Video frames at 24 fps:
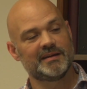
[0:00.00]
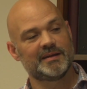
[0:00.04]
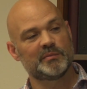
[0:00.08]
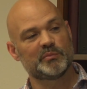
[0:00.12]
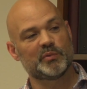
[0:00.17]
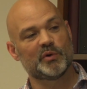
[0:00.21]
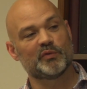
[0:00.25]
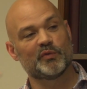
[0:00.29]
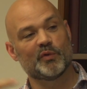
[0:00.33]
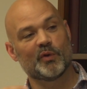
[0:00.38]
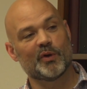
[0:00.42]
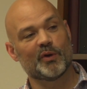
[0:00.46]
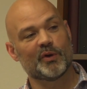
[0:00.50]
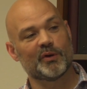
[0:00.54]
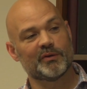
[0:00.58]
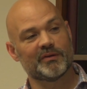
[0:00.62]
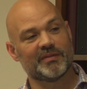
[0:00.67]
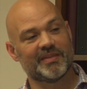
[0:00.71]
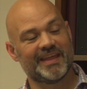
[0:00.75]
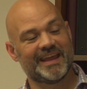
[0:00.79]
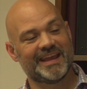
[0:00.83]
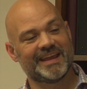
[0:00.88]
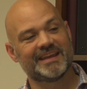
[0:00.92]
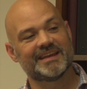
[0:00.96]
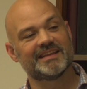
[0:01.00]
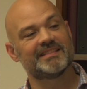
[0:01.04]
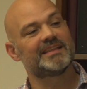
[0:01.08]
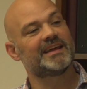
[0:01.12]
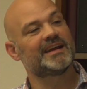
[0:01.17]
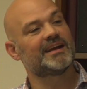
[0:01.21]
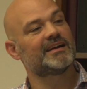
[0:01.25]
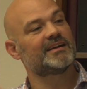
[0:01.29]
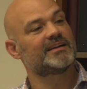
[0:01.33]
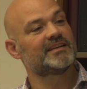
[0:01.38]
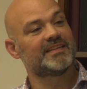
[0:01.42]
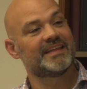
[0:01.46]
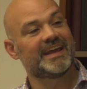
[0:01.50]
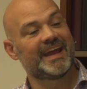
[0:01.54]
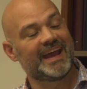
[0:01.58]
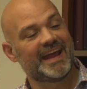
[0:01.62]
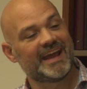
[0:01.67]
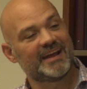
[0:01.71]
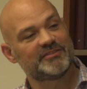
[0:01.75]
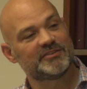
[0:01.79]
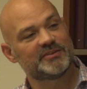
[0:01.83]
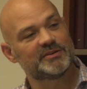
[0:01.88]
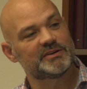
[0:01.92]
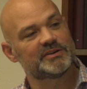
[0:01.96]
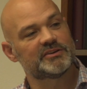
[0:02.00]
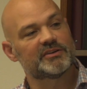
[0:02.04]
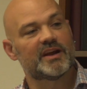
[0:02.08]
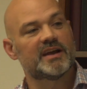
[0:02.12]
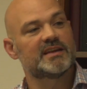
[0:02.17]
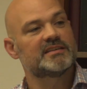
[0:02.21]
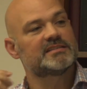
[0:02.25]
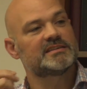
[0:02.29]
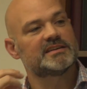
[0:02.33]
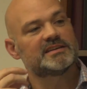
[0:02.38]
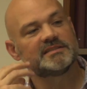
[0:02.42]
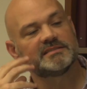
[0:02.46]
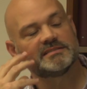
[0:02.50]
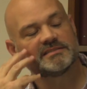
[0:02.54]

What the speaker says: before they get there and they have to address it.